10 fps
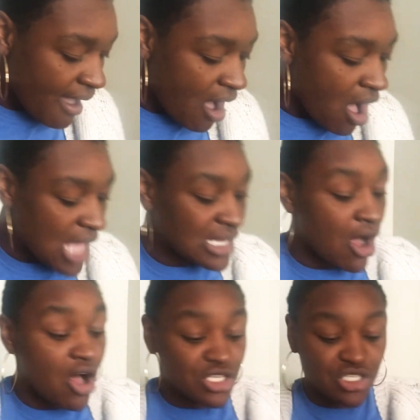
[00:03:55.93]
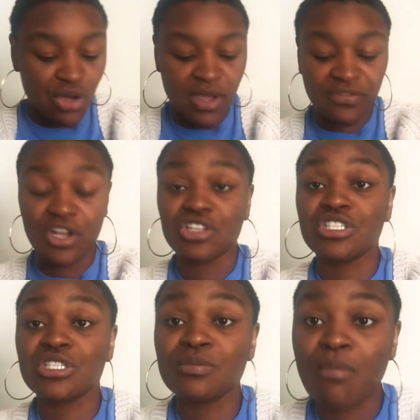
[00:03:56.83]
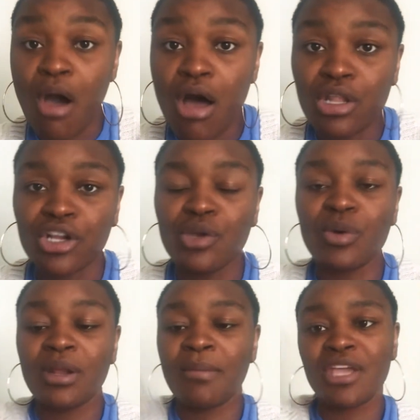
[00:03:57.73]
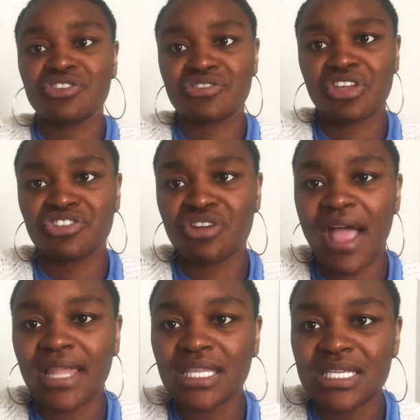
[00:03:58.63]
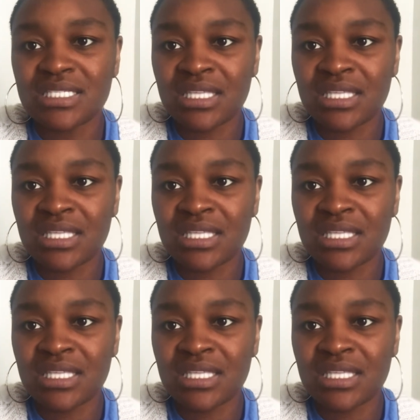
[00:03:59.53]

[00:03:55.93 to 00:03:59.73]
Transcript: And also, if they're smaller, you want to make sure that you're at least